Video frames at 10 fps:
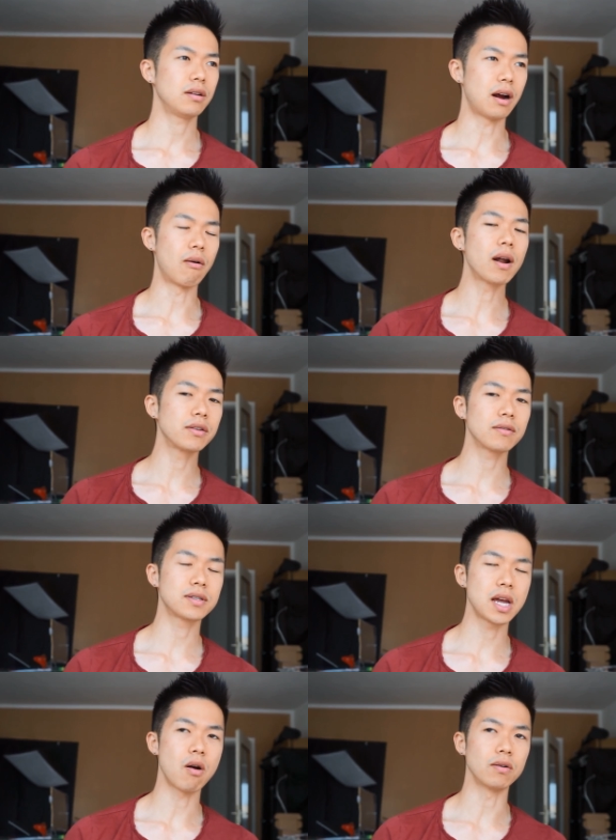around
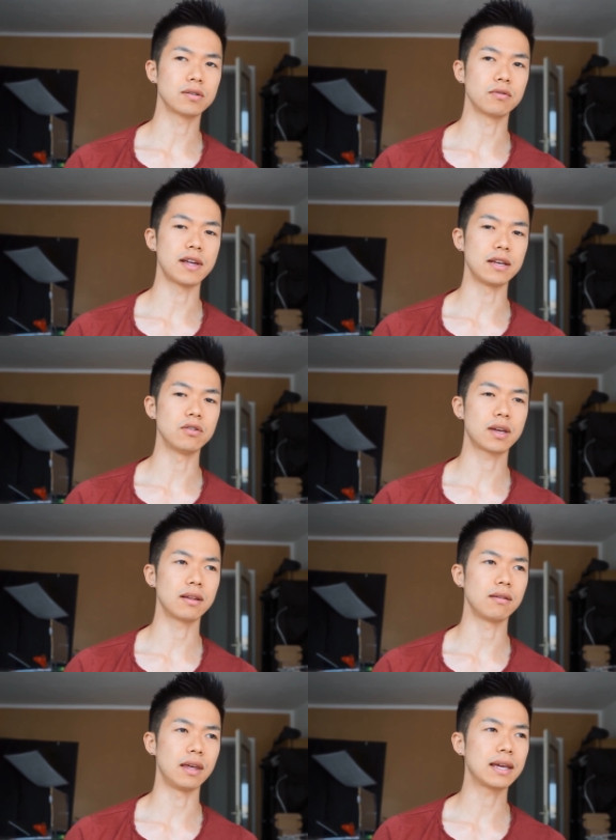yourself so that you can
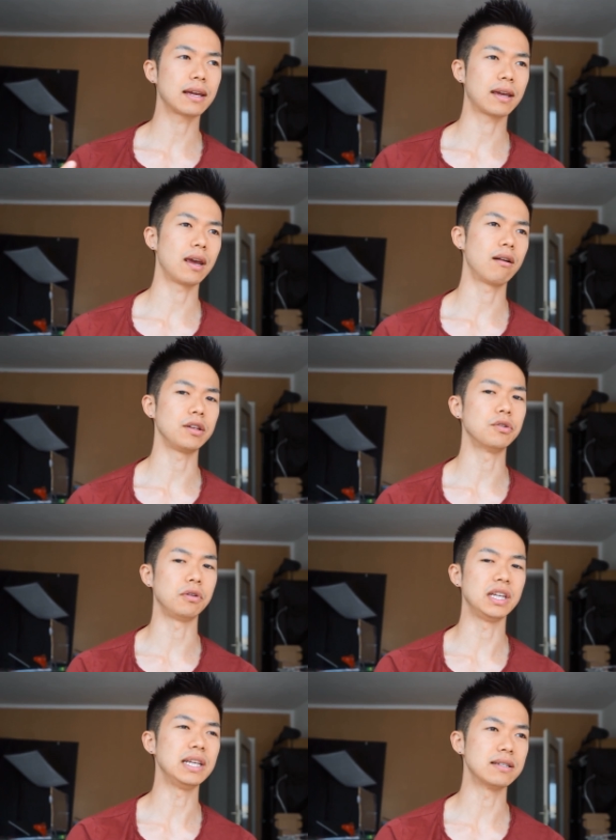they can cater your
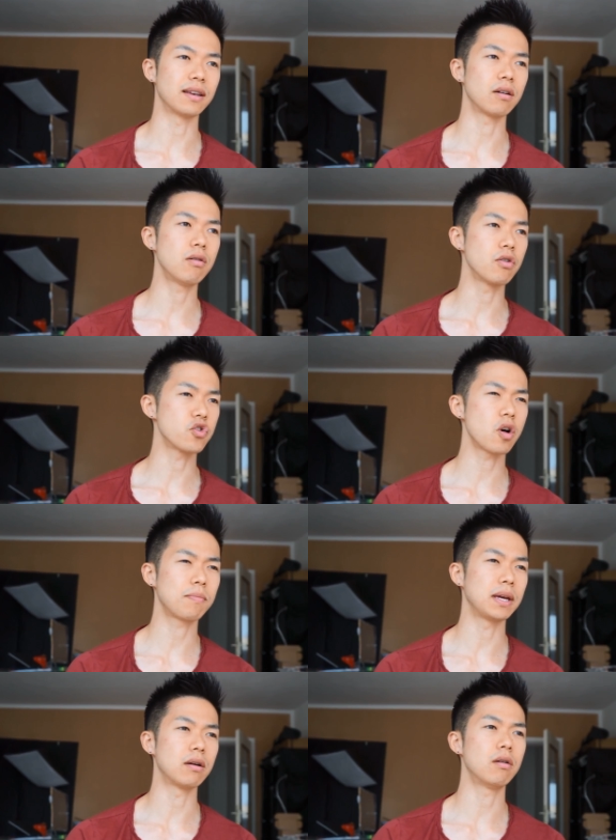needs like oh
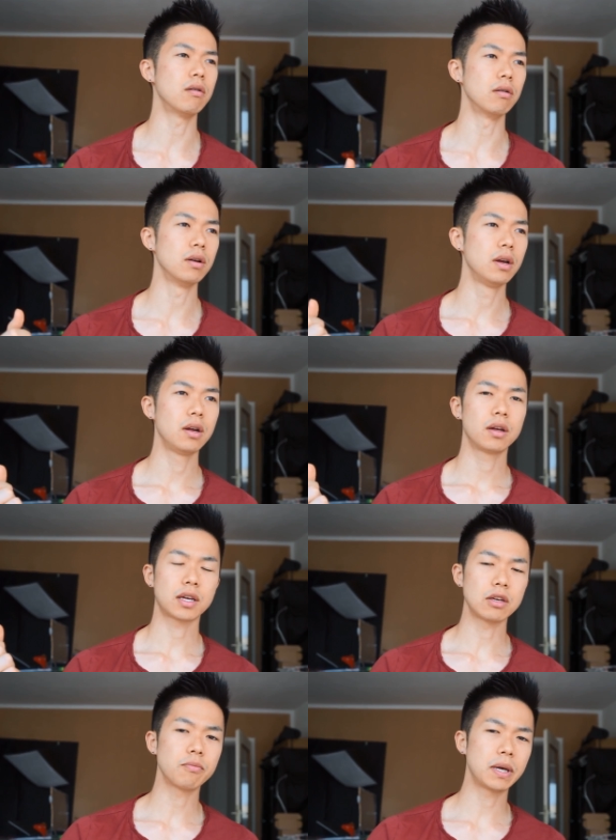shopping oh
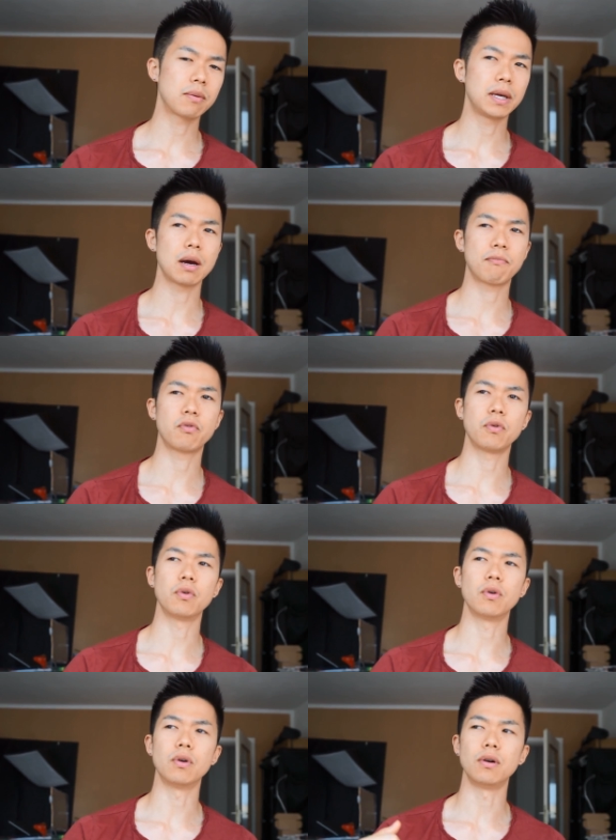can you pick me up
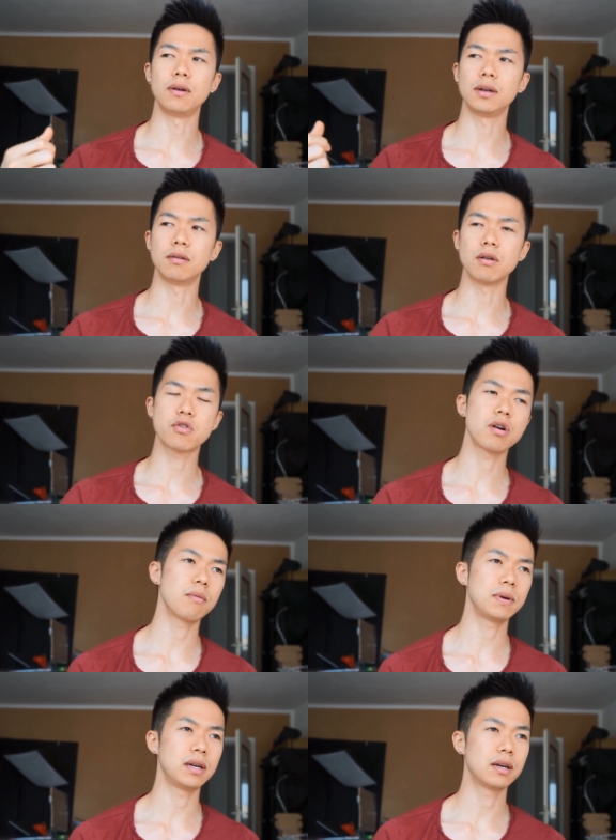for you know
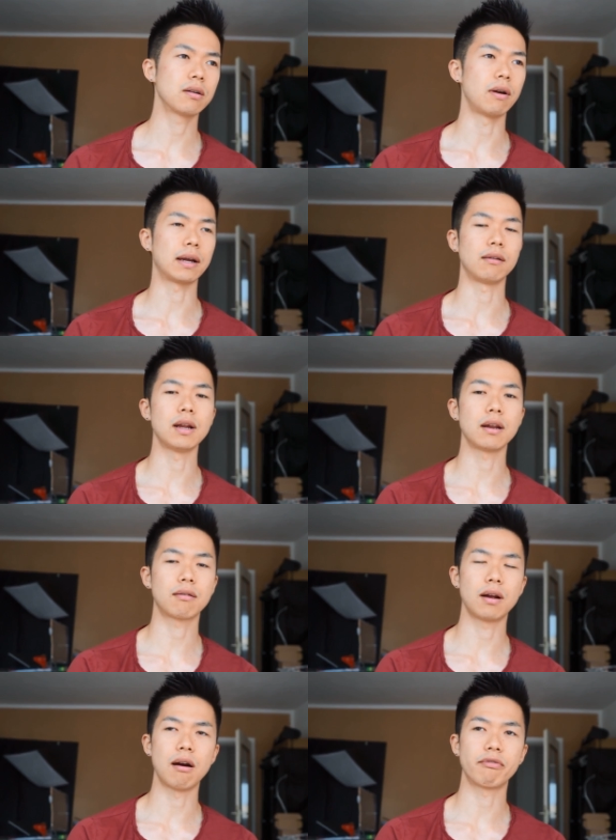shopping or like a night
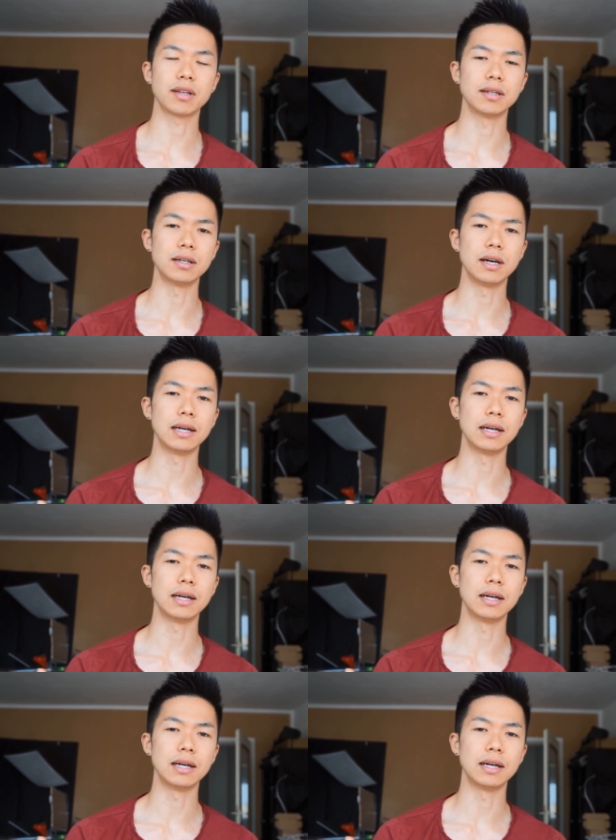after a